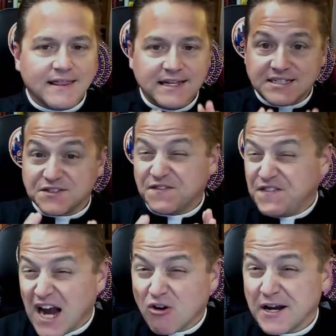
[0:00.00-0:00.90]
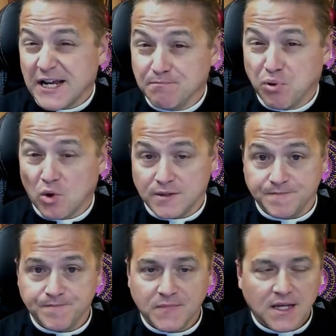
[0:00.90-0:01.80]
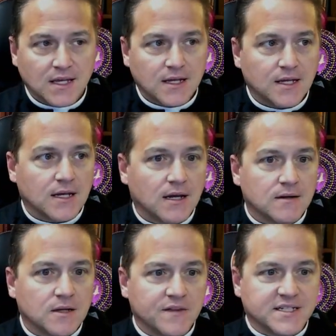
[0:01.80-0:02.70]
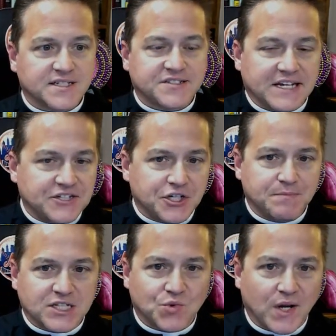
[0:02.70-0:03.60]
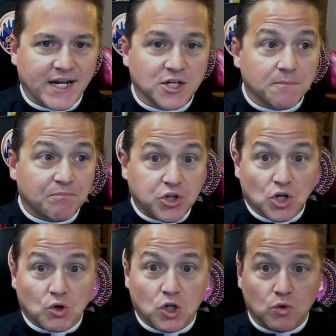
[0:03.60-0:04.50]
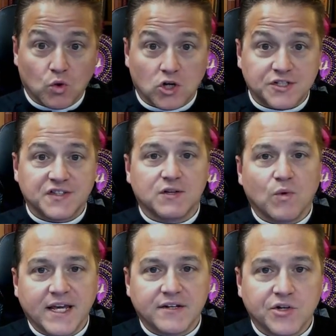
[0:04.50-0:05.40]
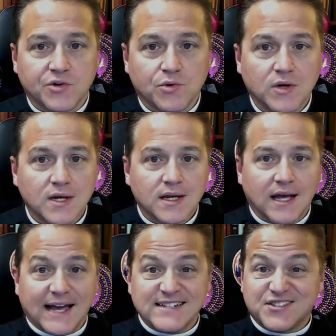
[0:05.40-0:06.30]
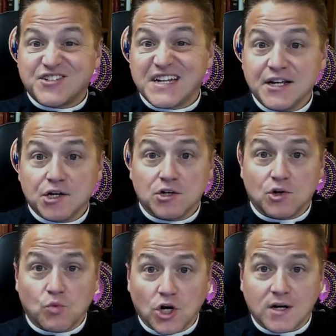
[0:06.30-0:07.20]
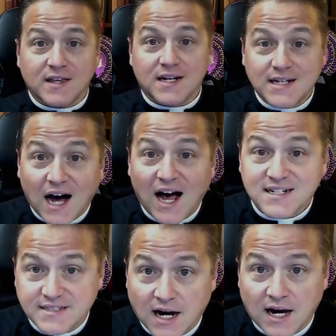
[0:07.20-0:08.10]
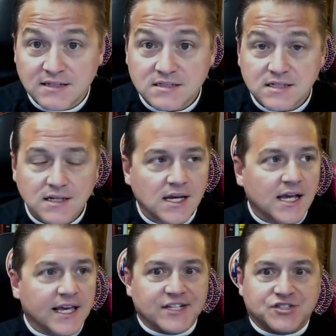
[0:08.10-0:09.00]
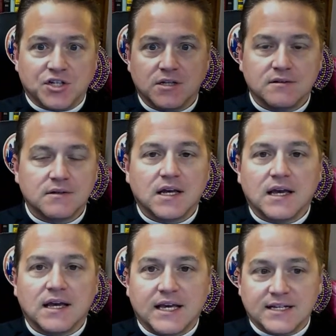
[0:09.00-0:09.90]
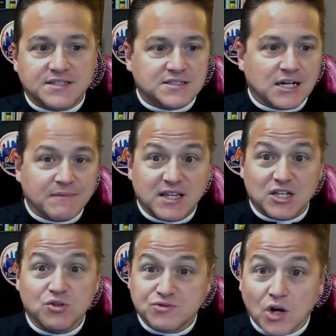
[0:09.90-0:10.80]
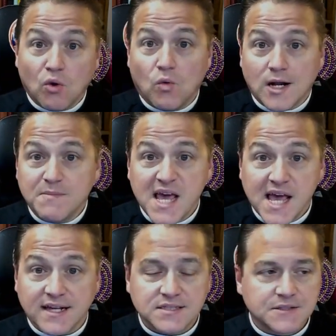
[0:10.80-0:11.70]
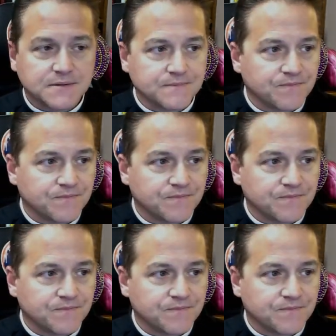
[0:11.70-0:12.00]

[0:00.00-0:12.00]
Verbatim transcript: This is very important. The distinction between plural works that we do and singular work that God does is, is something that you don't want to miss.